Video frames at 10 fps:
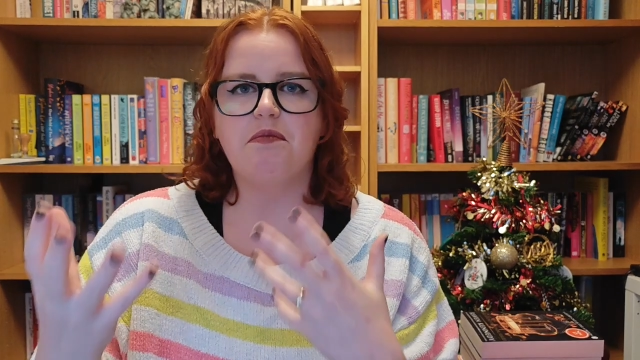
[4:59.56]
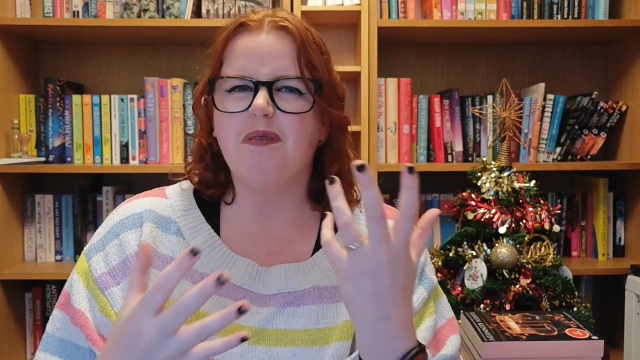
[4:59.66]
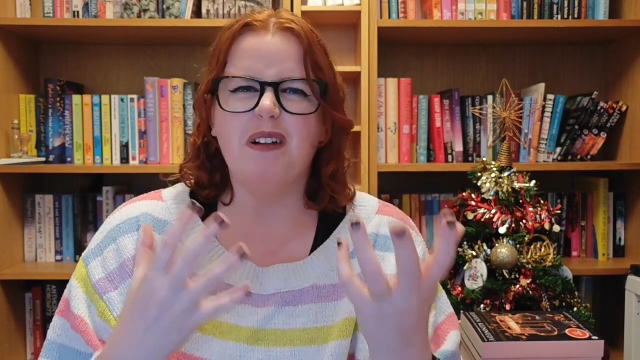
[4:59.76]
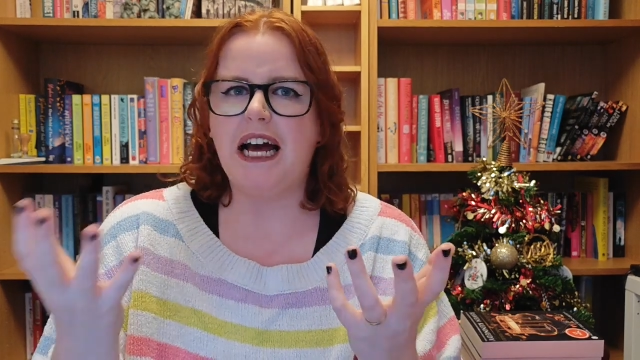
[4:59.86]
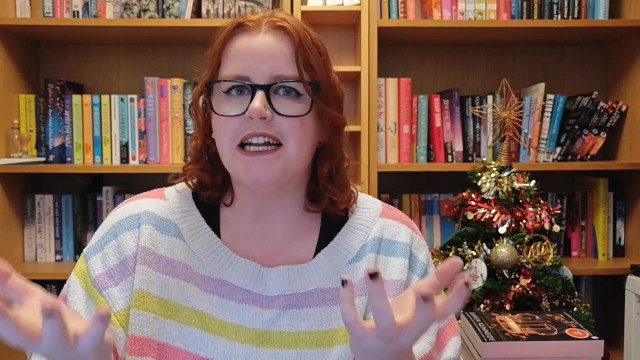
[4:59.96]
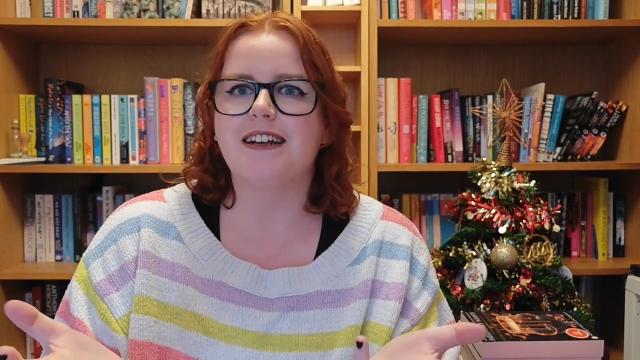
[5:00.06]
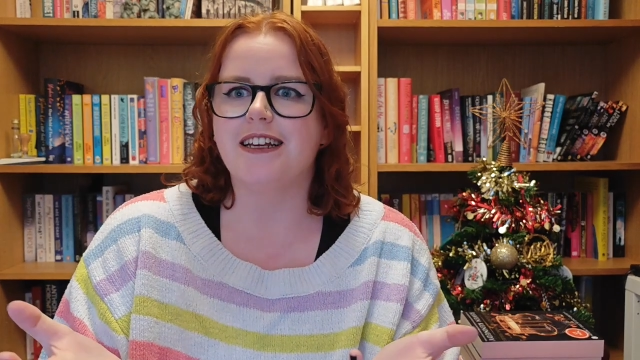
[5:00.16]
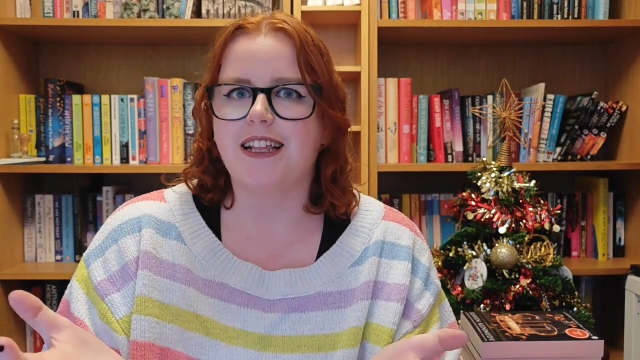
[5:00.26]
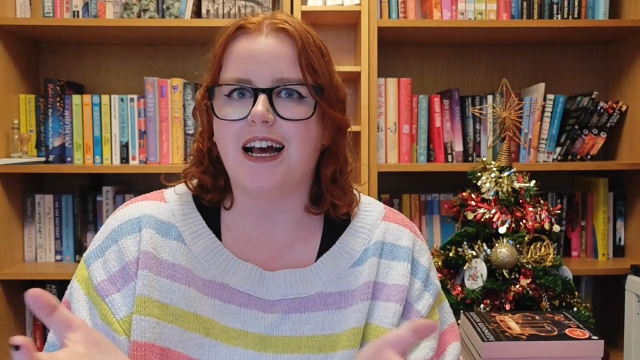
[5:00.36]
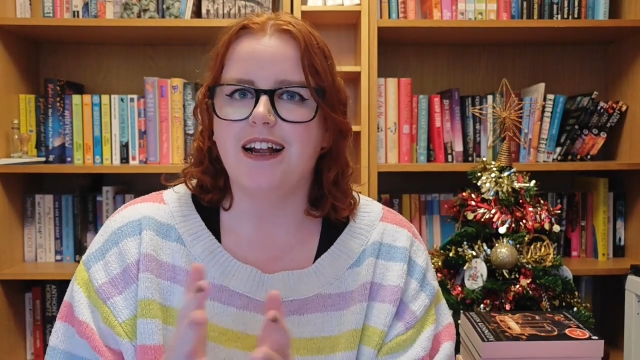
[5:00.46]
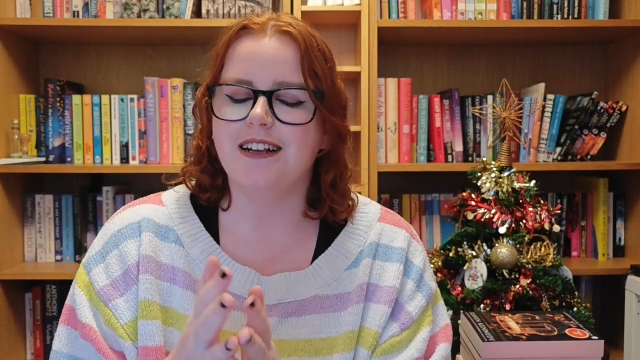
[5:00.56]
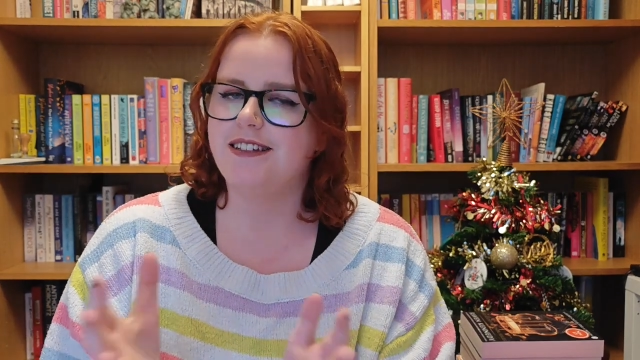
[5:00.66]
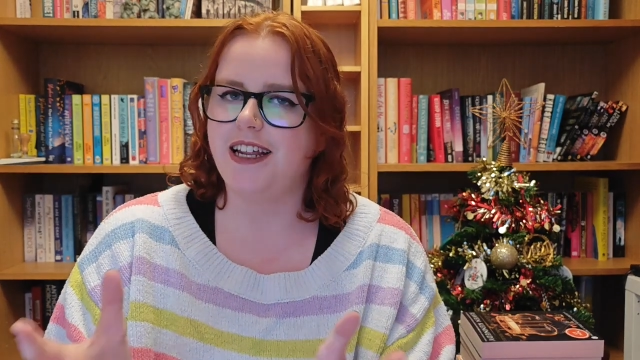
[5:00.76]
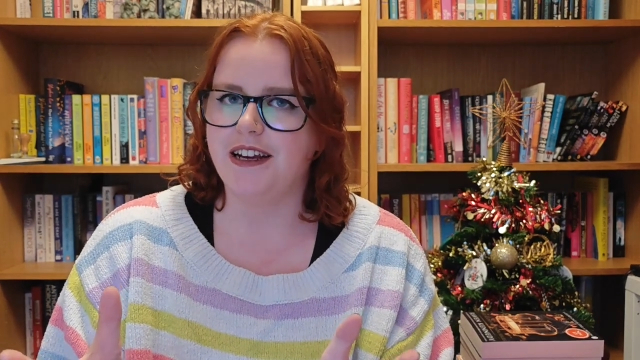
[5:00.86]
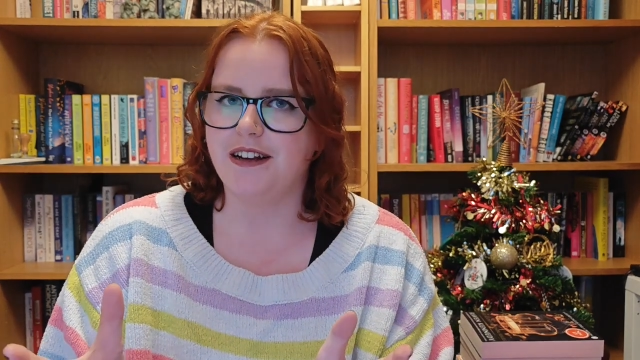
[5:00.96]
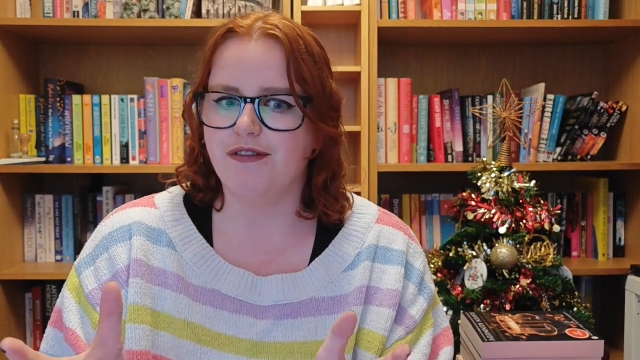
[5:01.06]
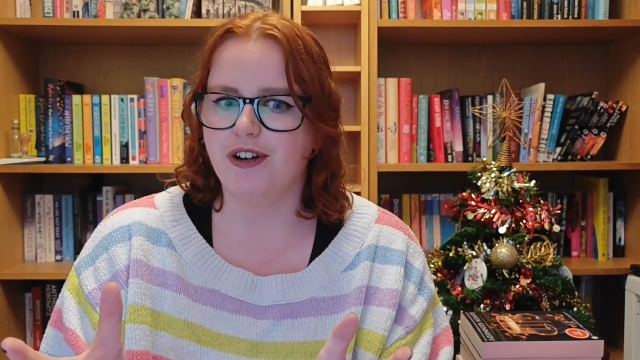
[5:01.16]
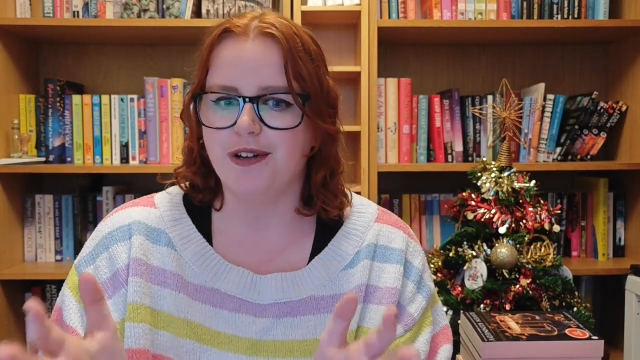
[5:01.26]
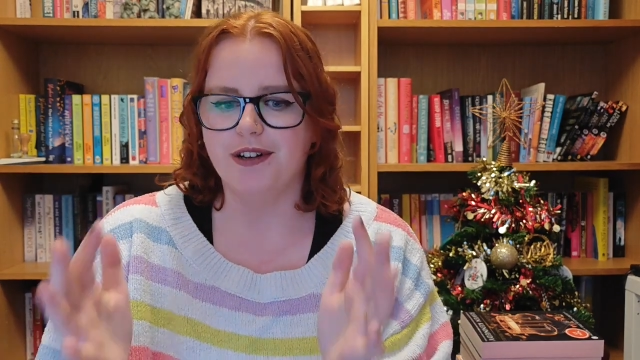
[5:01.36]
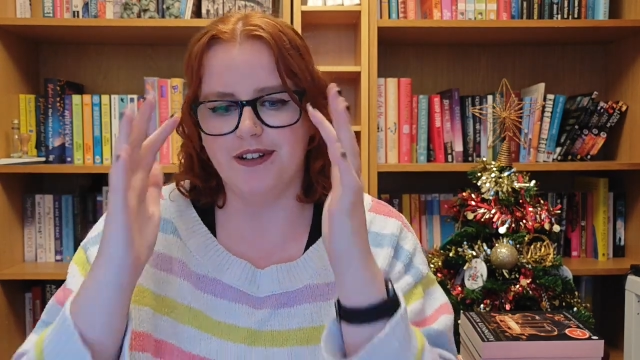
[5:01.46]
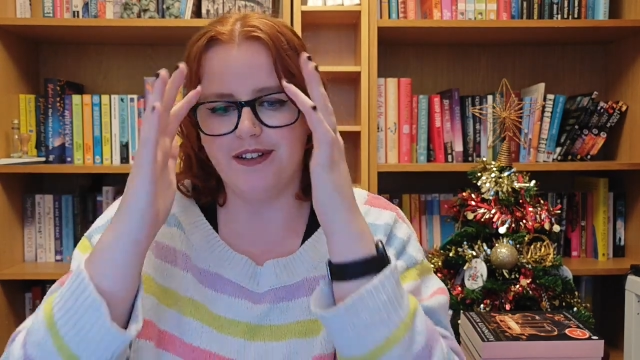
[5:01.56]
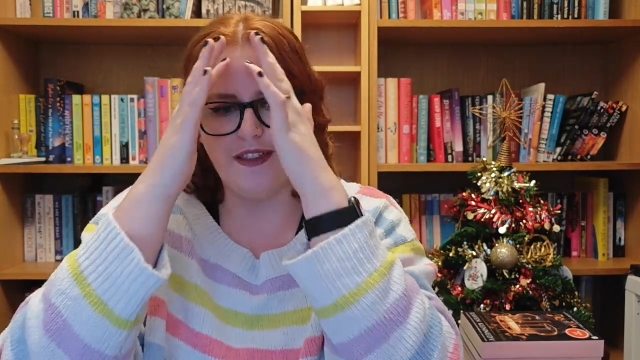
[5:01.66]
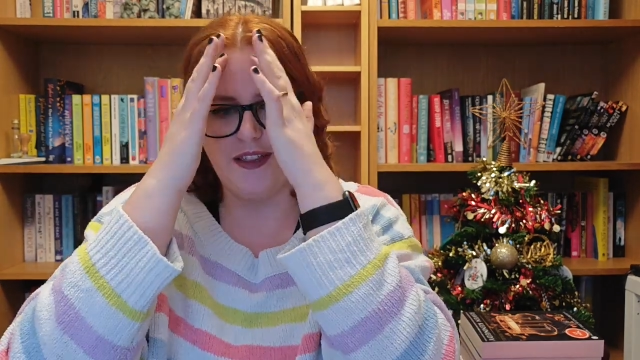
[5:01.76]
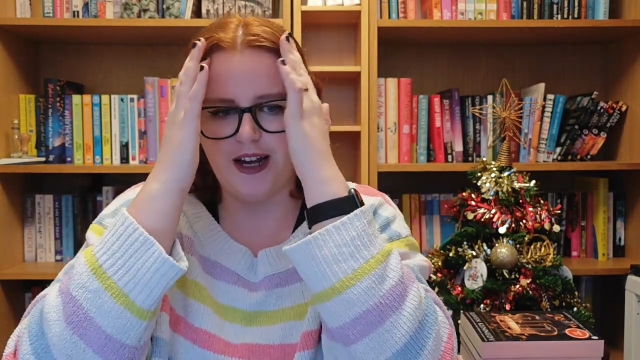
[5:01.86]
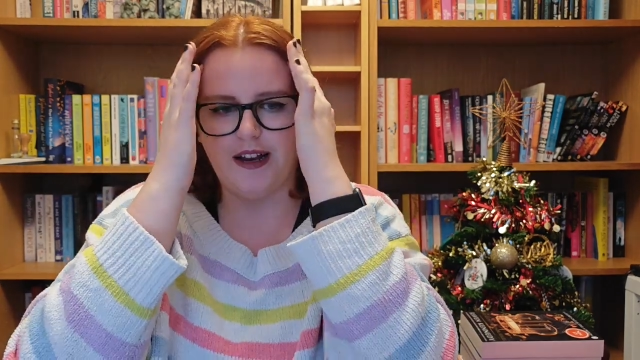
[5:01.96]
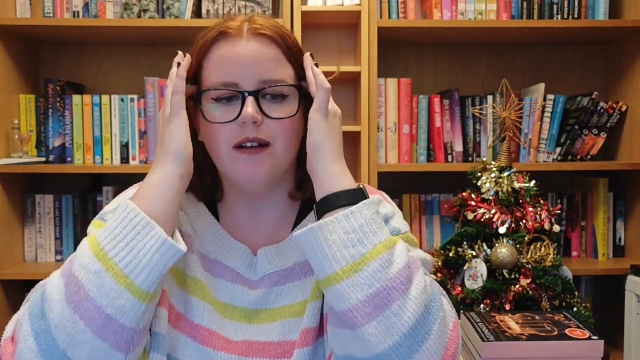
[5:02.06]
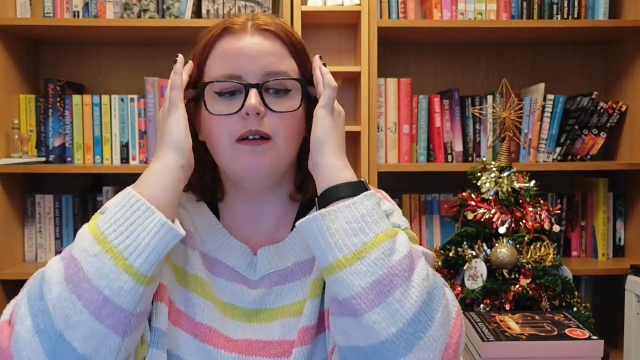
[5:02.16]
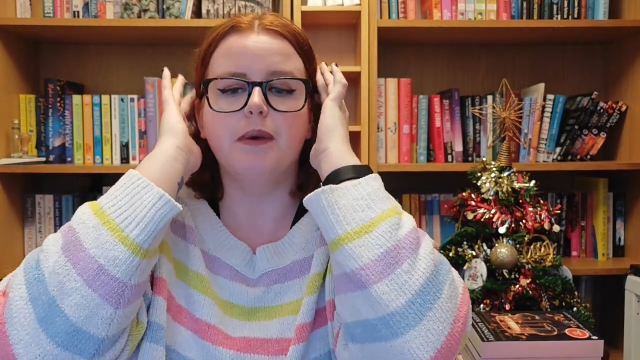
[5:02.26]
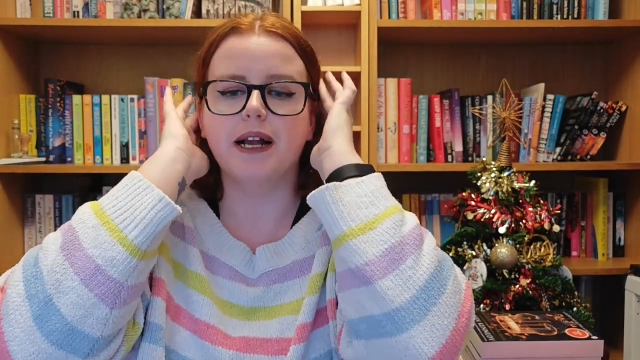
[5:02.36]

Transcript: handling that and staying in focus than my